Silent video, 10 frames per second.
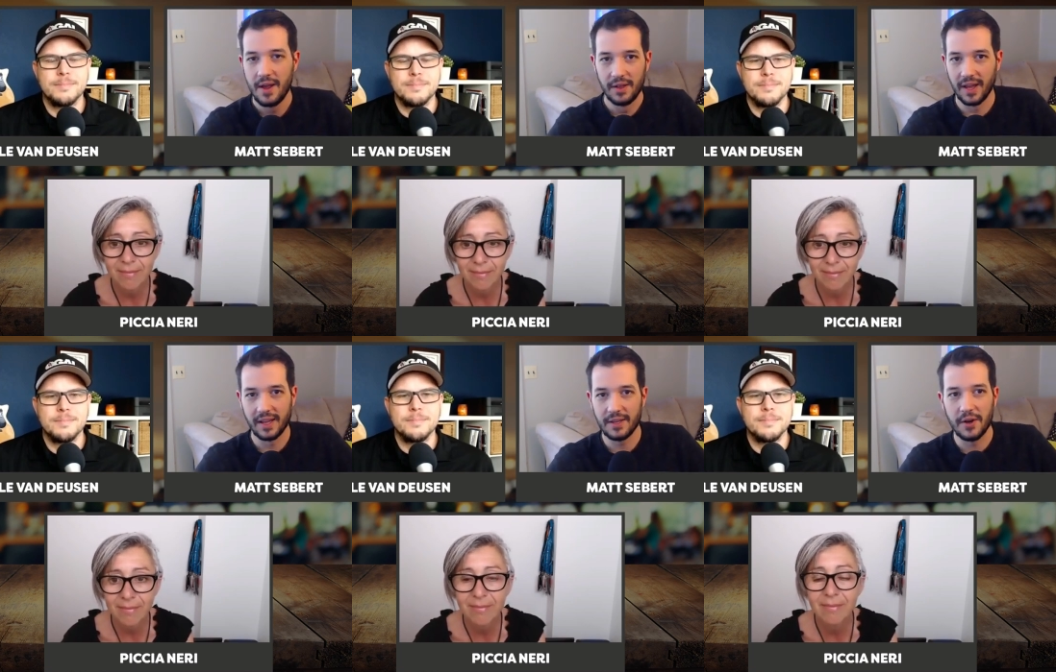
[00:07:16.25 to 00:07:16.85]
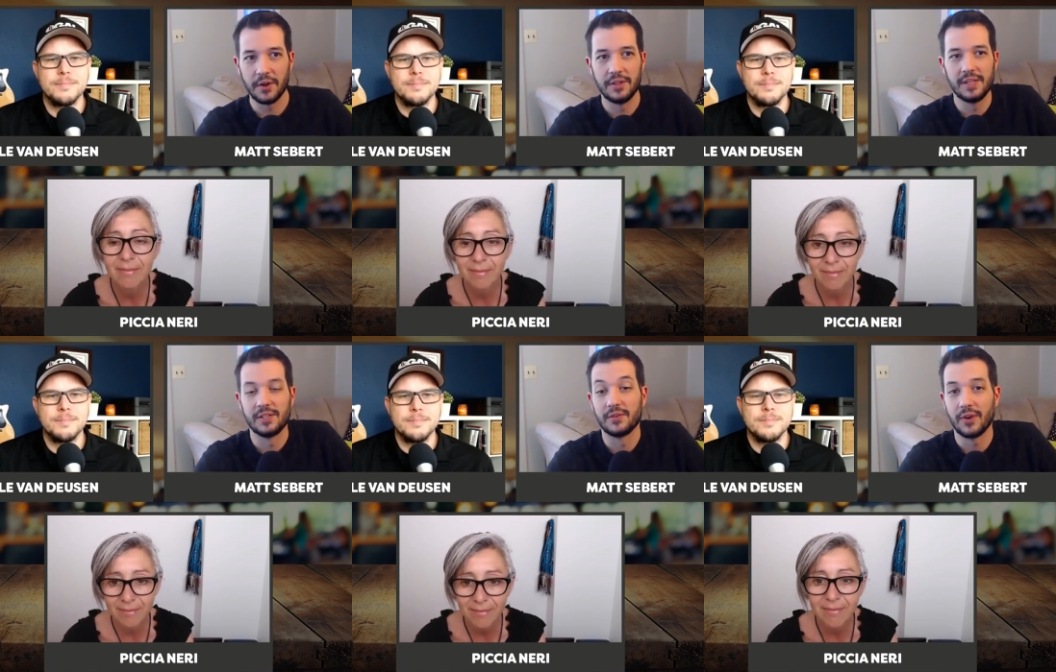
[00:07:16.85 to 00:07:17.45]
Speaker 1: like you know it's
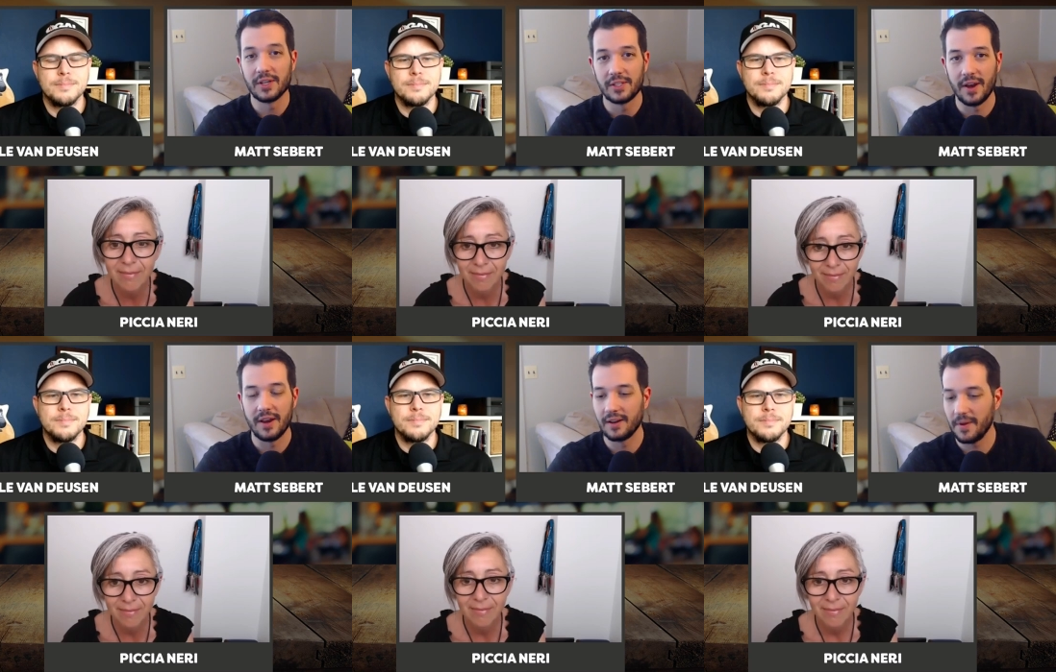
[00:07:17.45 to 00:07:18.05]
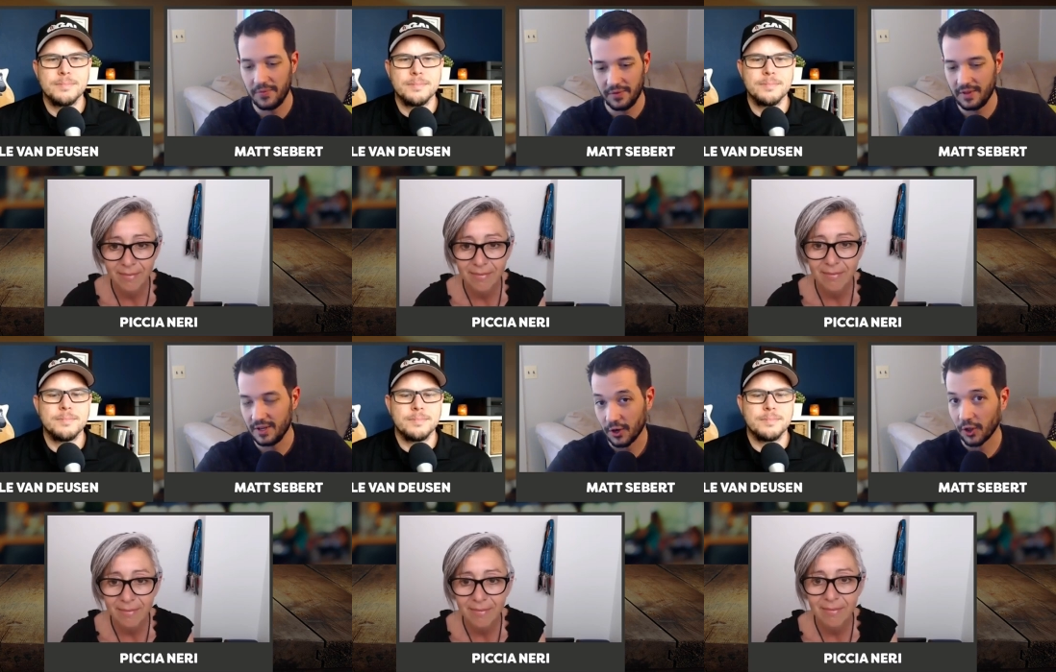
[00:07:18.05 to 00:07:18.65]
just frustrating
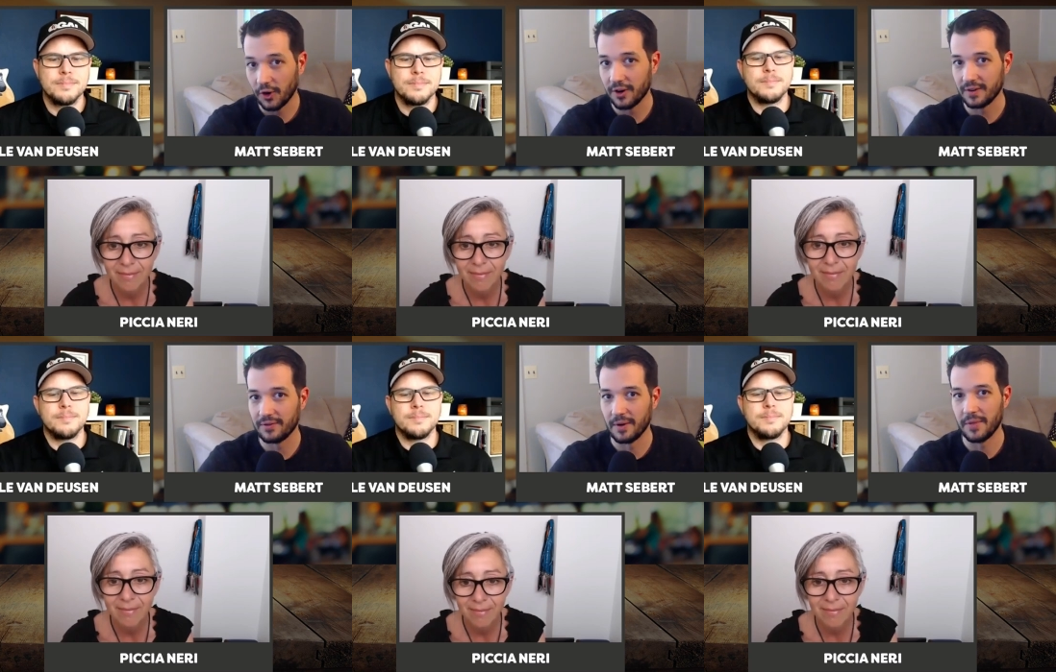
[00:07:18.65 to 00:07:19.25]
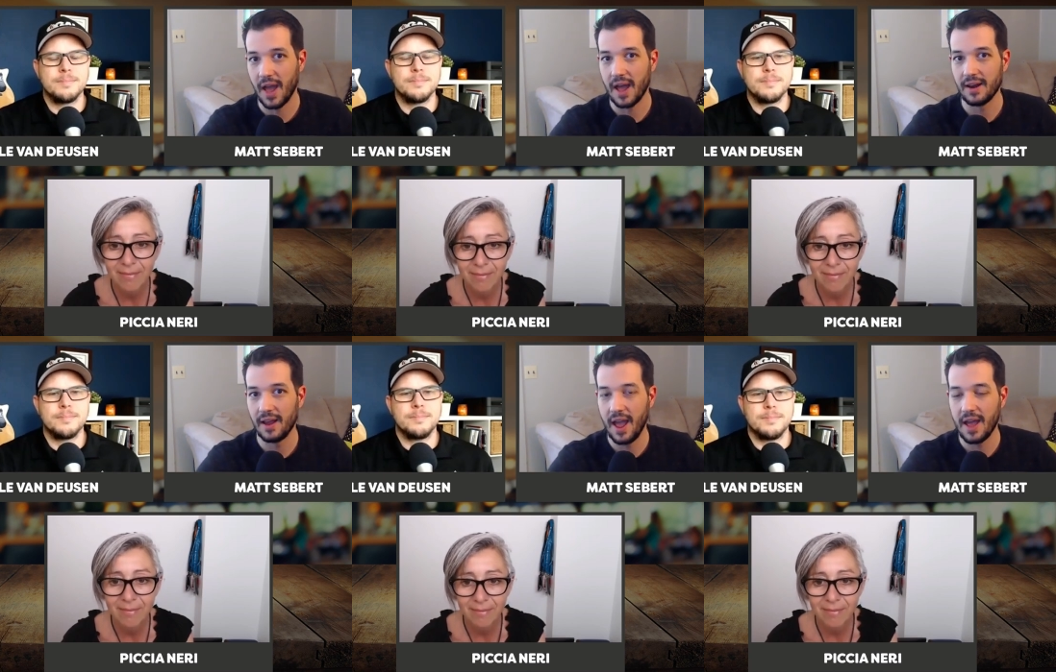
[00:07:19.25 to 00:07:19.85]
you're learning from that
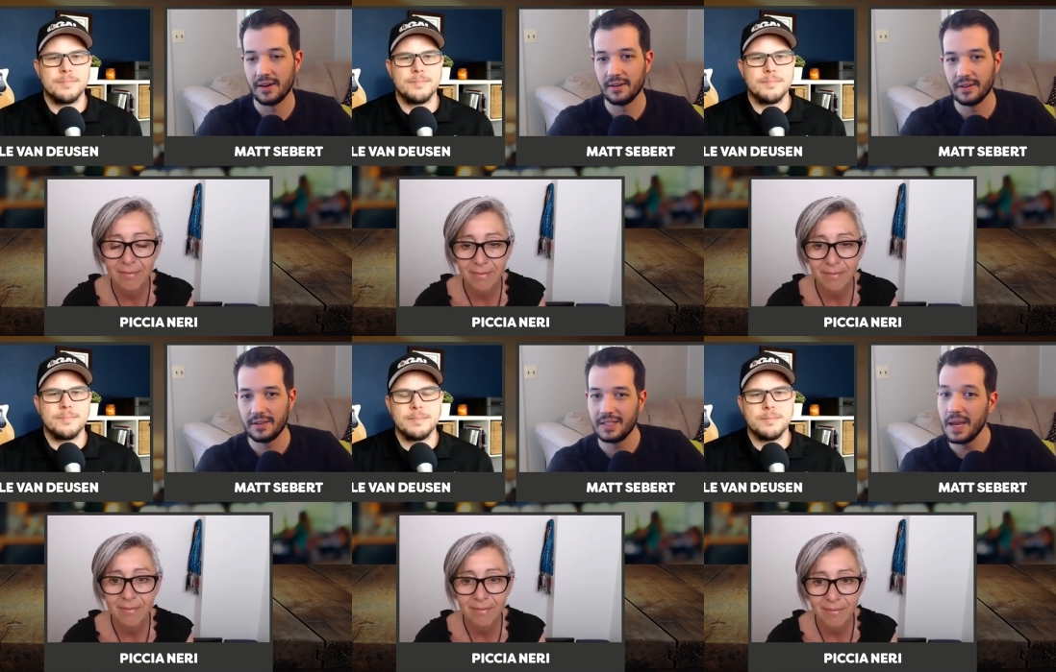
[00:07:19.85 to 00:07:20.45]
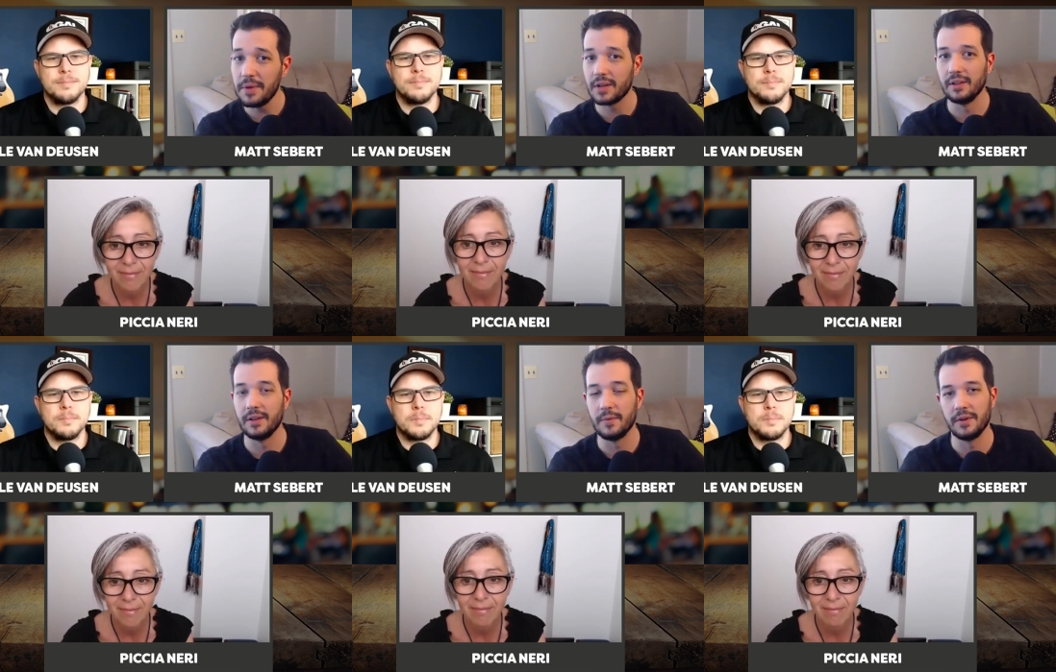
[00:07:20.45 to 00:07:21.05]
and
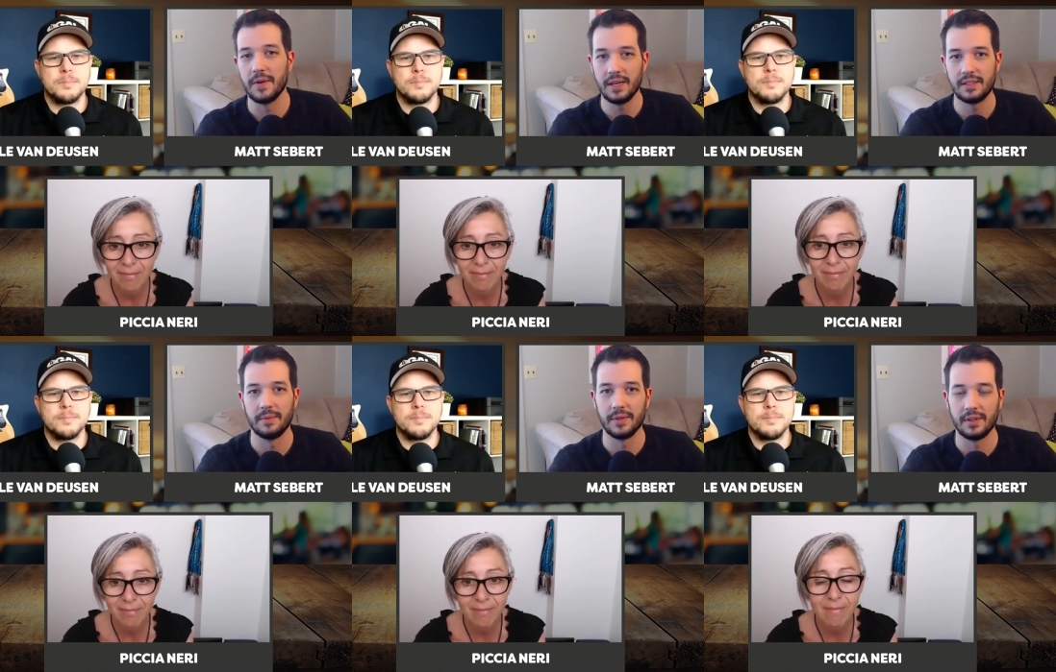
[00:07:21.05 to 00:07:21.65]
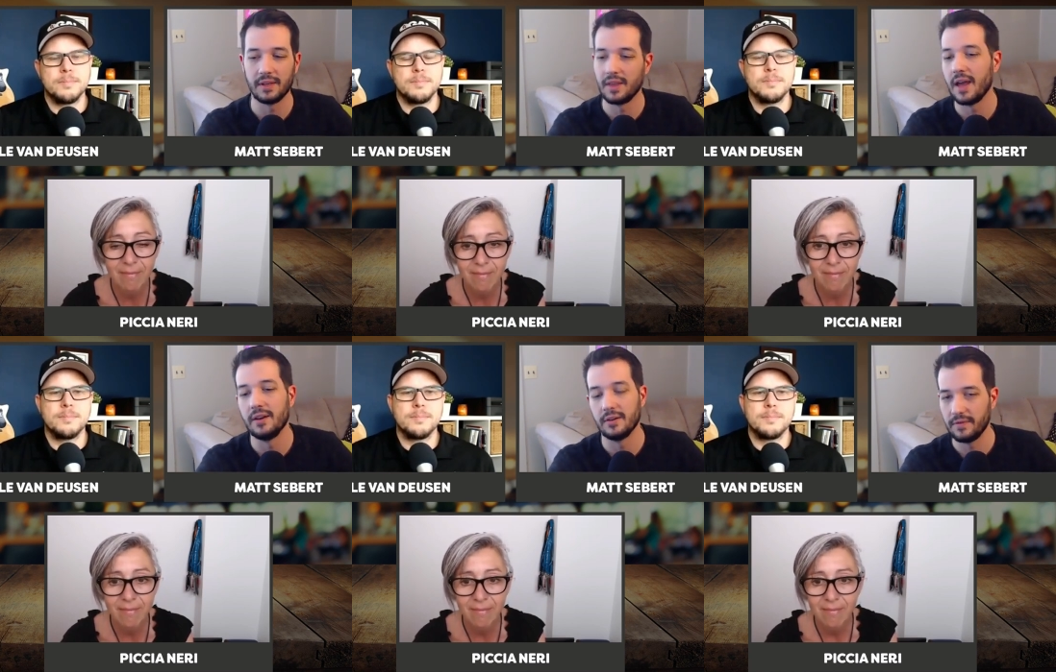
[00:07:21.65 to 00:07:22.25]
typically when you hit something like that
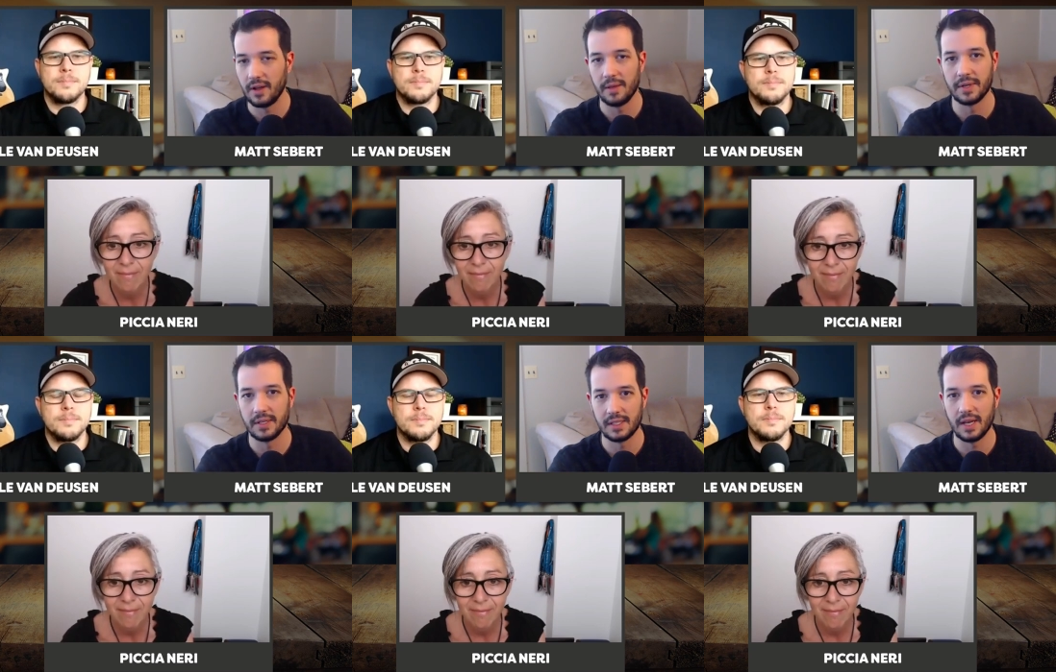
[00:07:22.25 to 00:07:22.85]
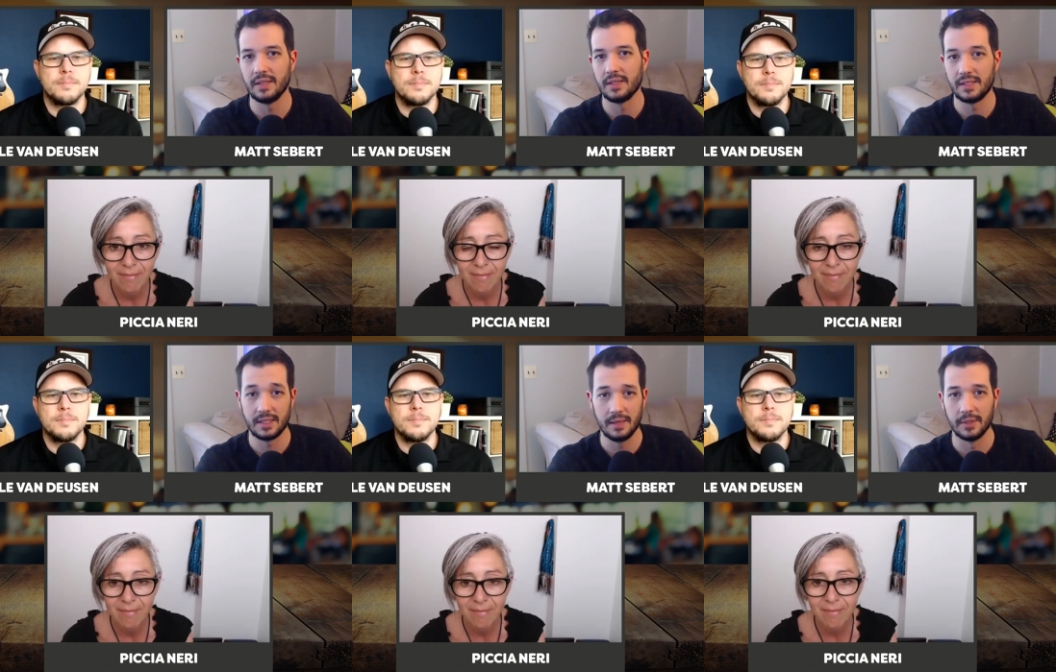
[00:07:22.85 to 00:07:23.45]
and you're developing a site that's
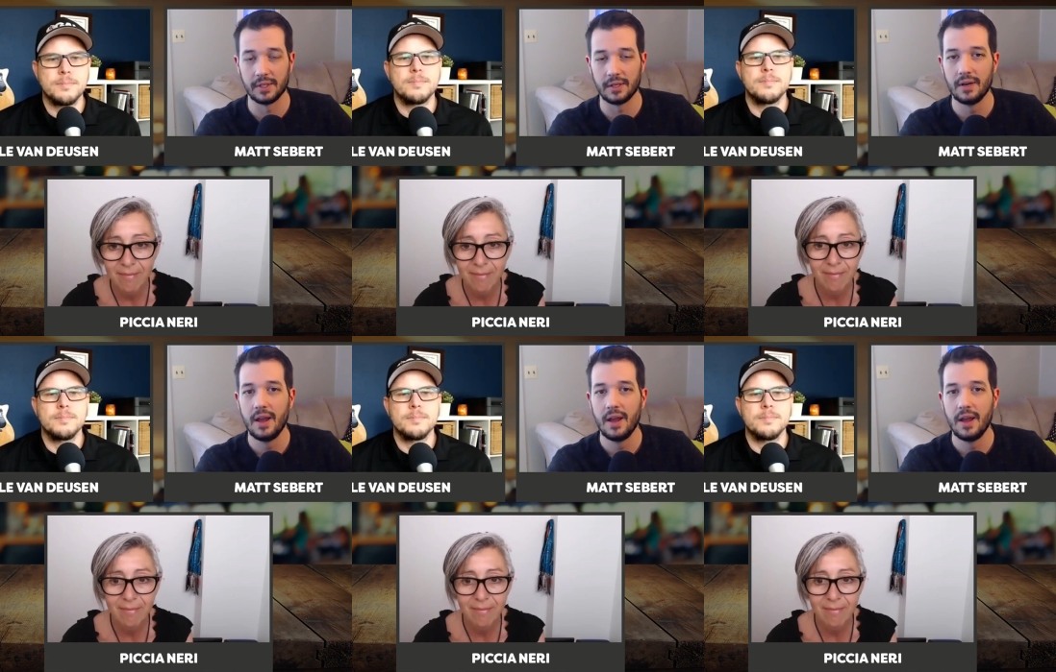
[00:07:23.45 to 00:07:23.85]
similar